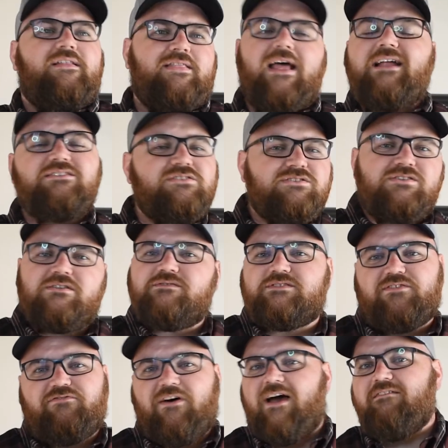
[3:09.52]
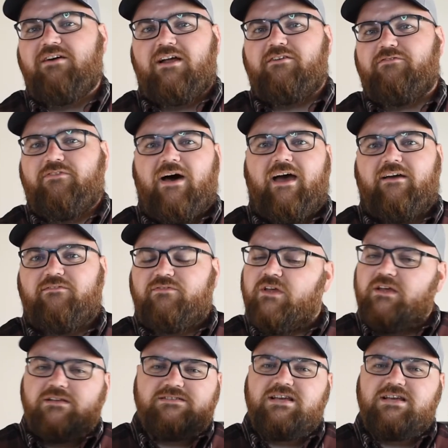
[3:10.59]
That deserves a 5 out of 5.